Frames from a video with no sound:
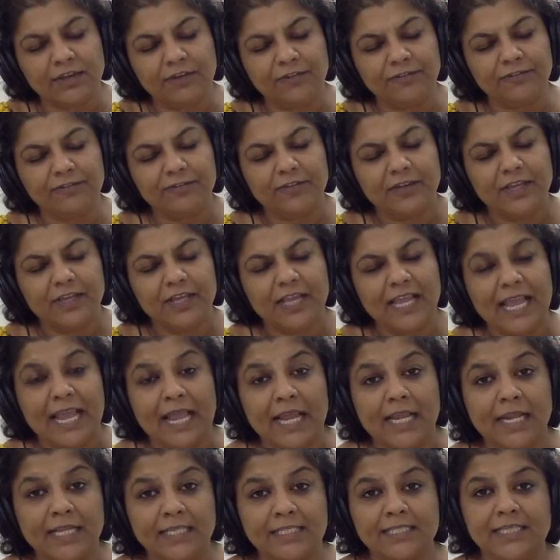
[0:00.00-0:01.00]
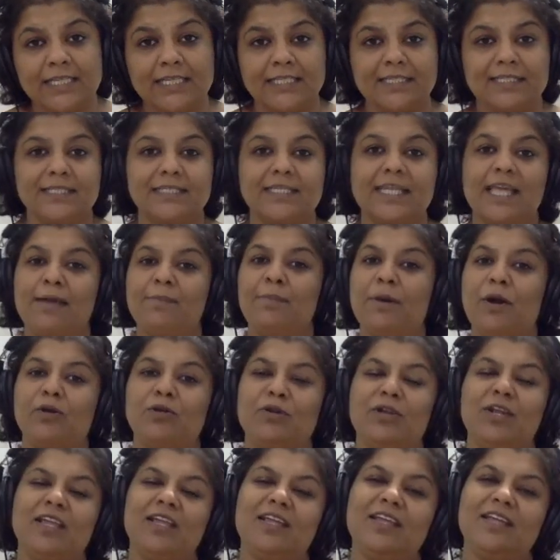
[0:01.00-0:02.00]
of elegies
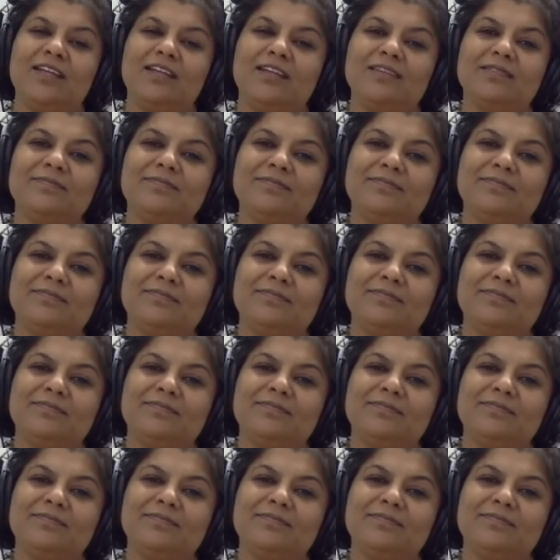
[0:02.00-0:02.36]
about Lincoln.